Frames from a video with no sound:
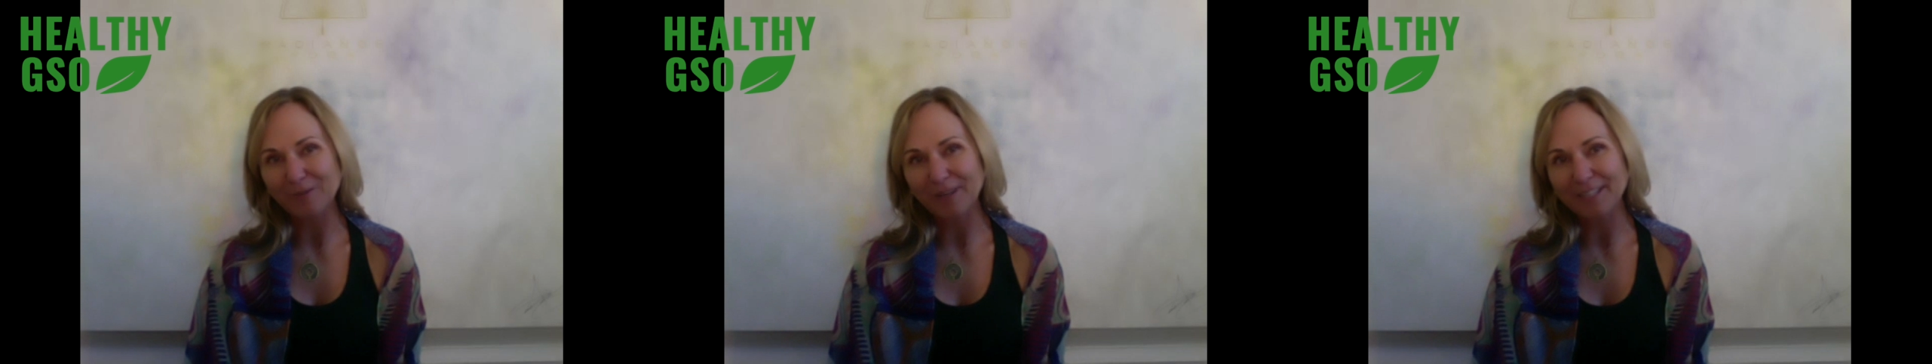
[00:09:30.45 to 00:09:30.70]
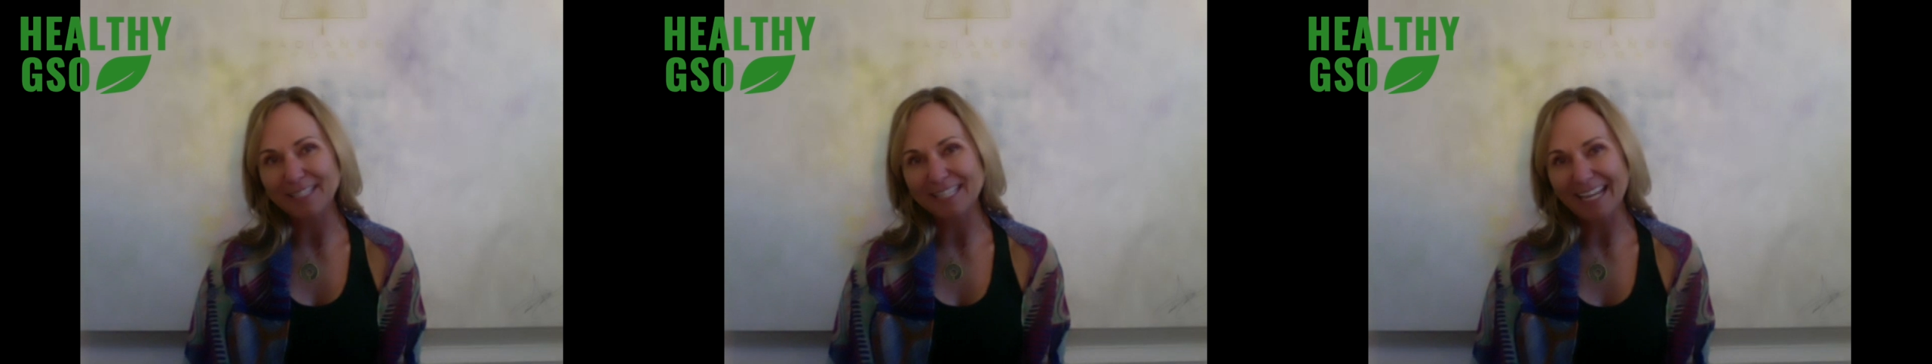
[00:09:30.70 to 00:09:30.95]

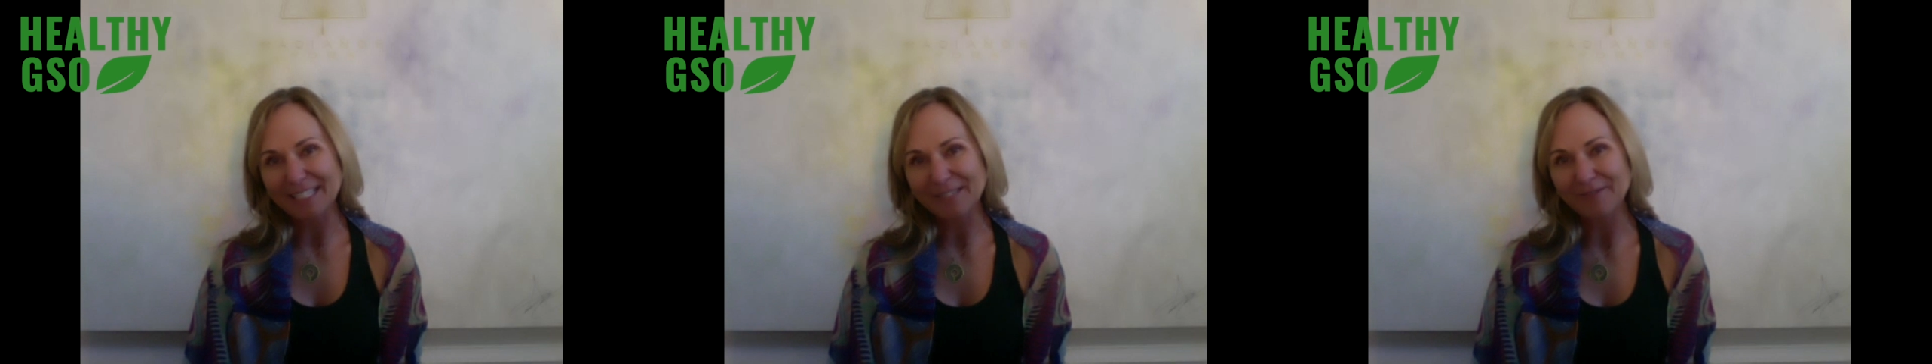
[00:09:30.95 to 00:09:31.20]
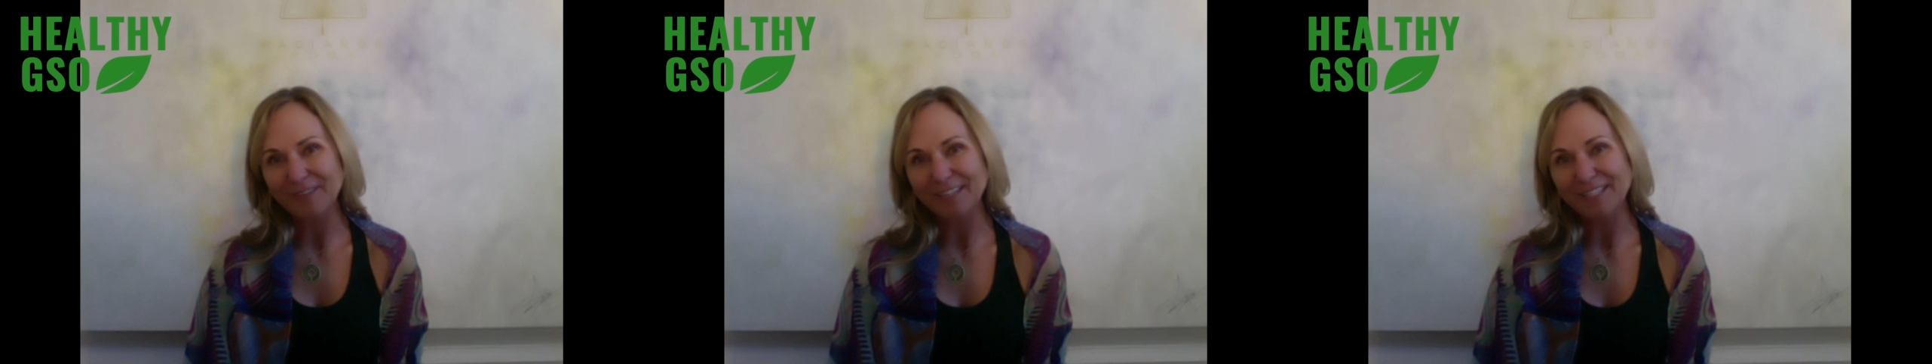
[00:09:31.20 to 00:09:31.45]

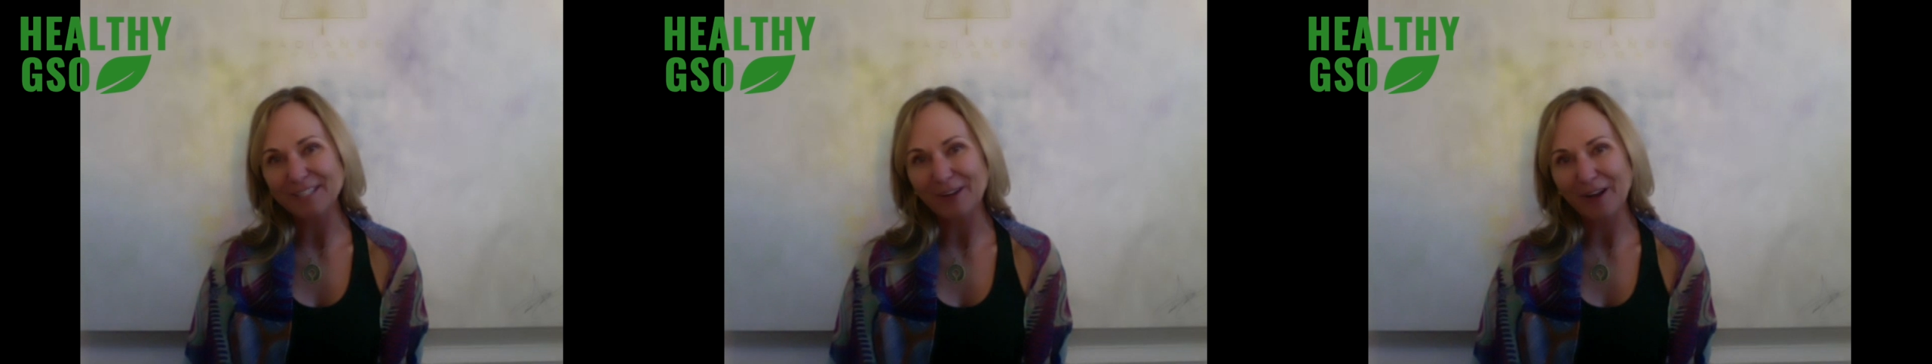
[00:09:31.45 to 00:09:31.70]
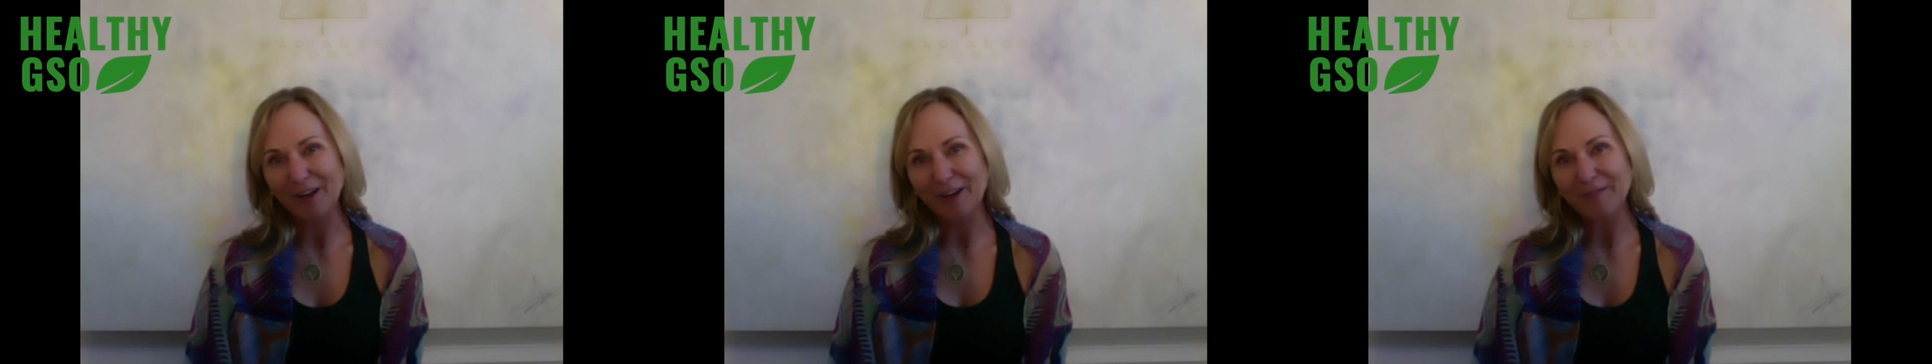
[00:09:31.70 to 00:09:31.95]

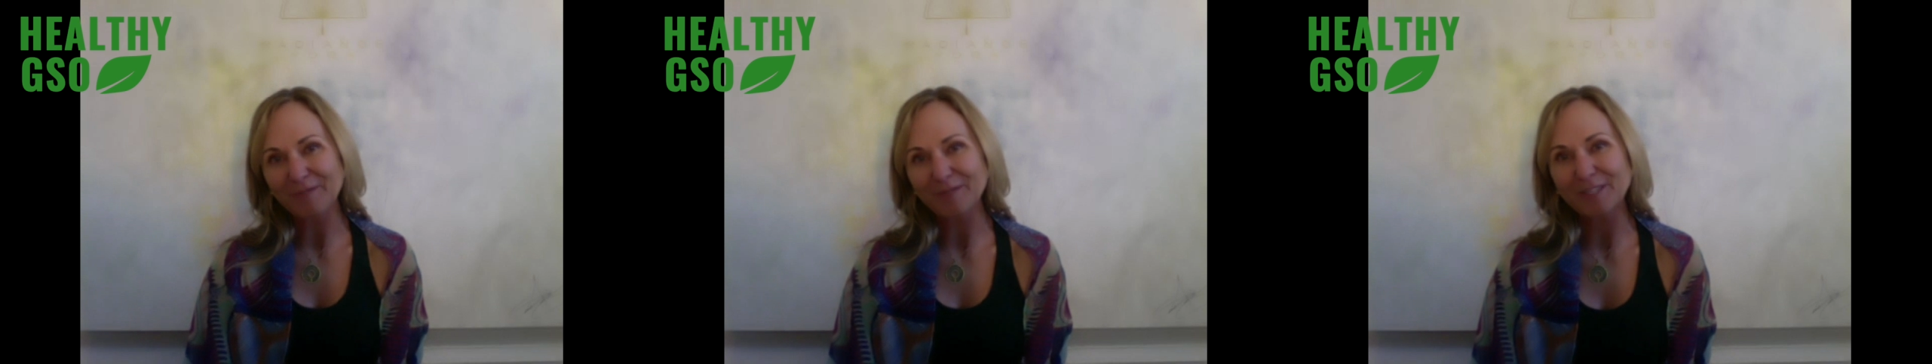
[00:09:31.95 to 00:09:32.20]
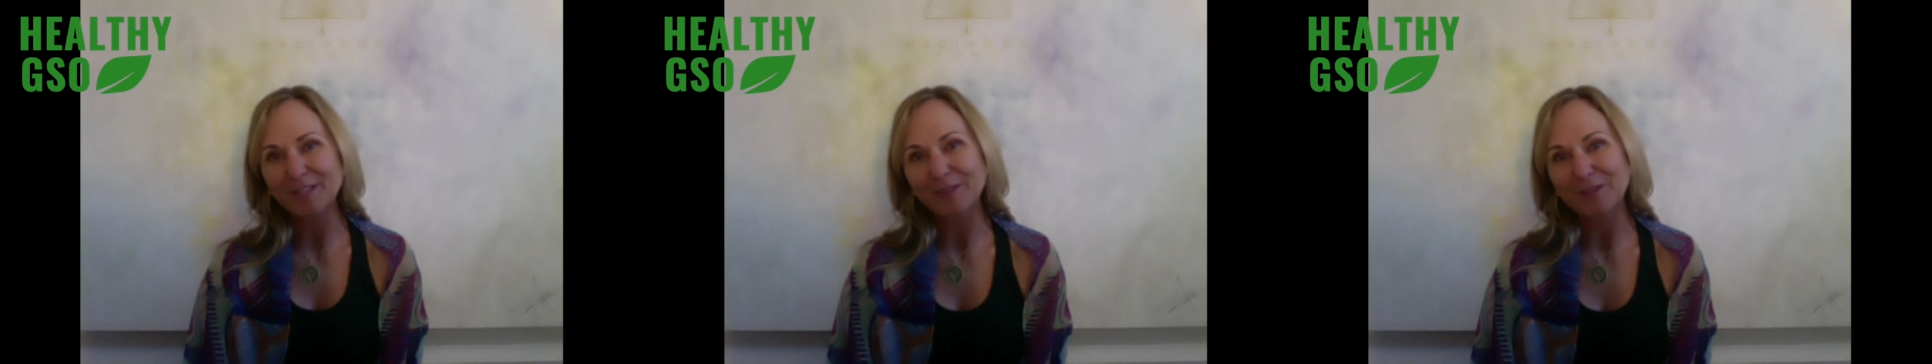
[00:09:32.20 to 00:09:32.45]
one-size-fits-all
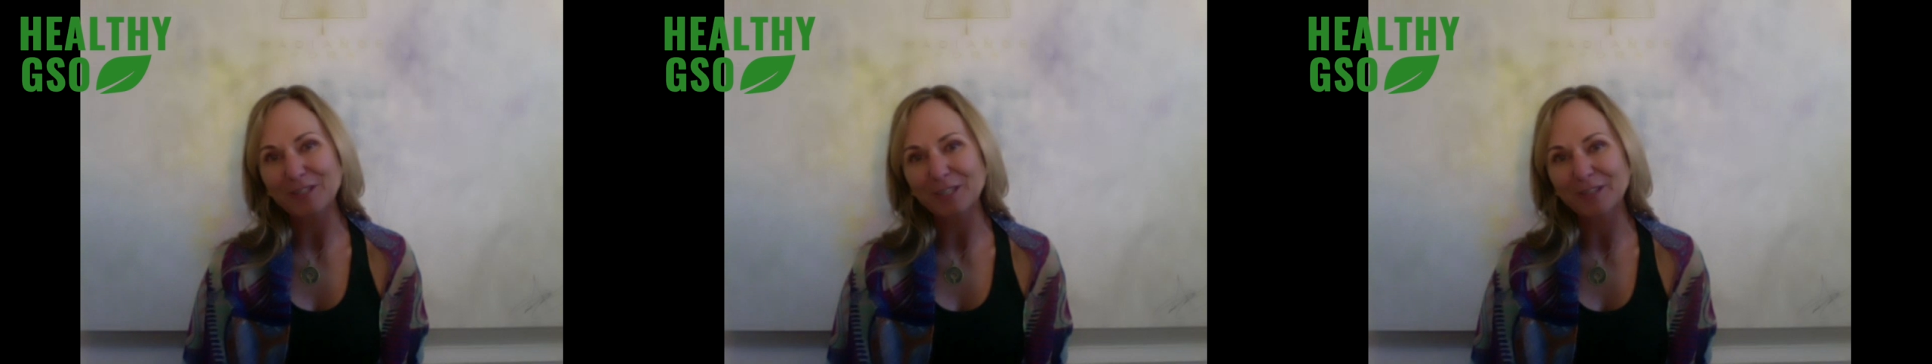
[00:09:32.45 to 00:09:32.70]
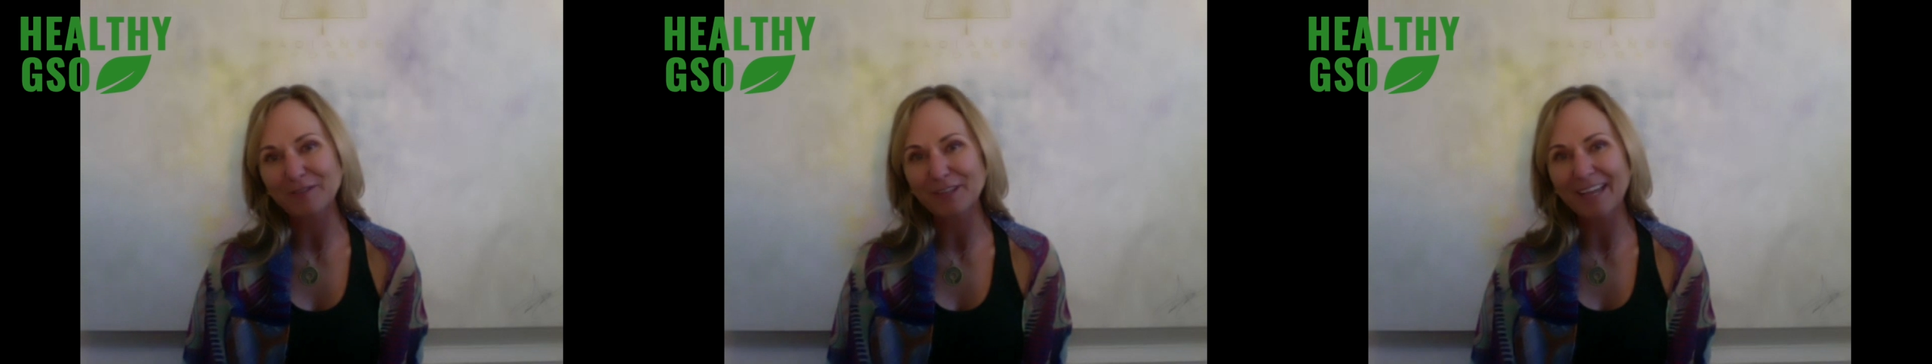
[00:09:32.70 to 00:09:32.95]

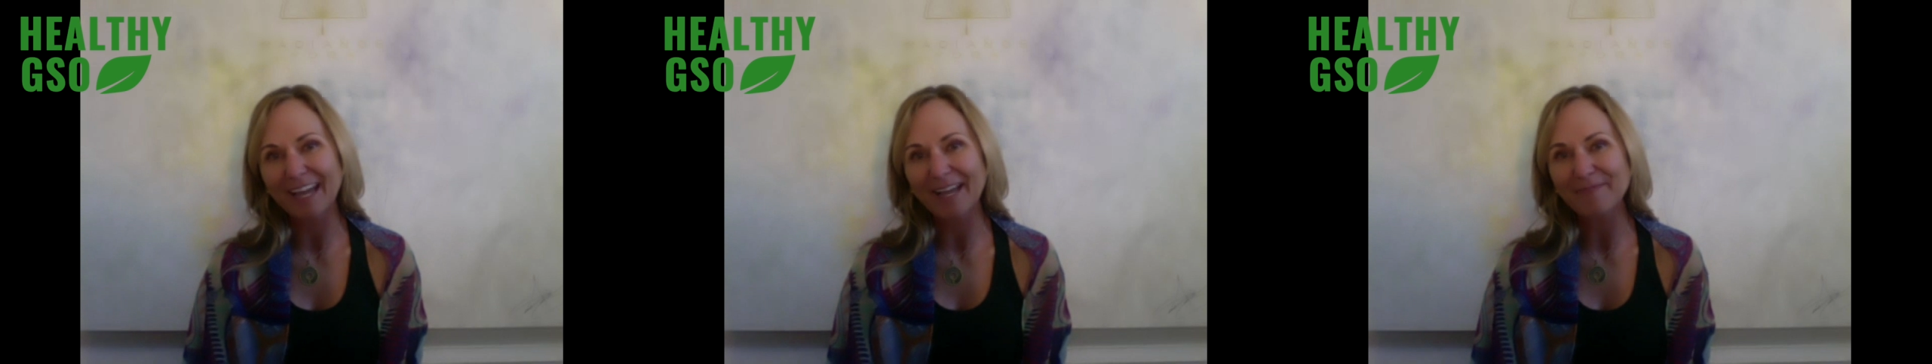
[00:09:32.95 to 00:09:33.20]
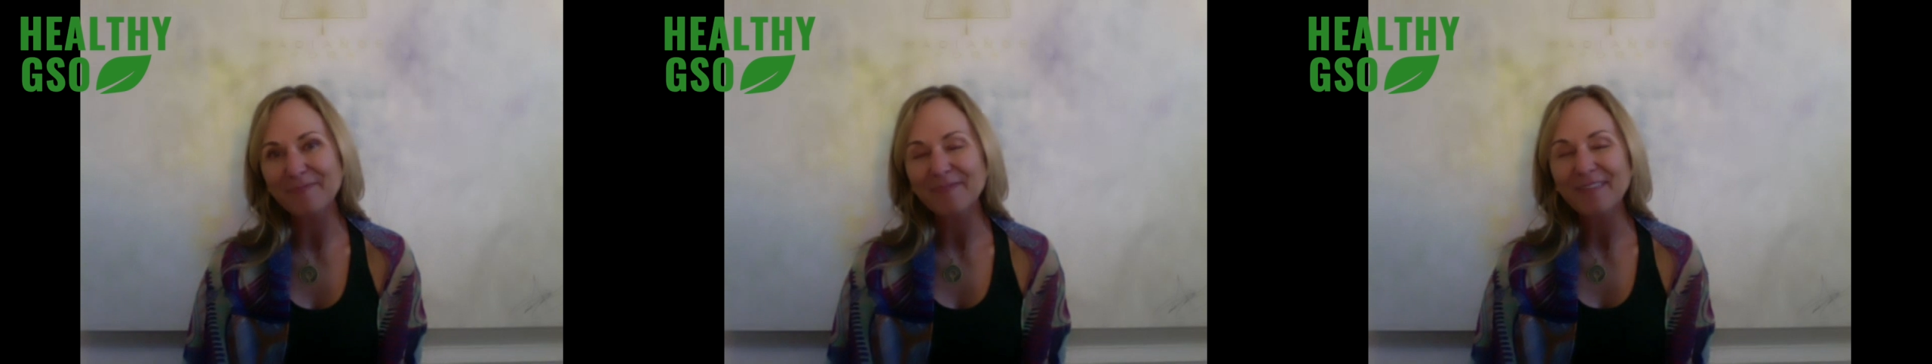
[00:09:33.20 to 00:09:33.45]
solution for that.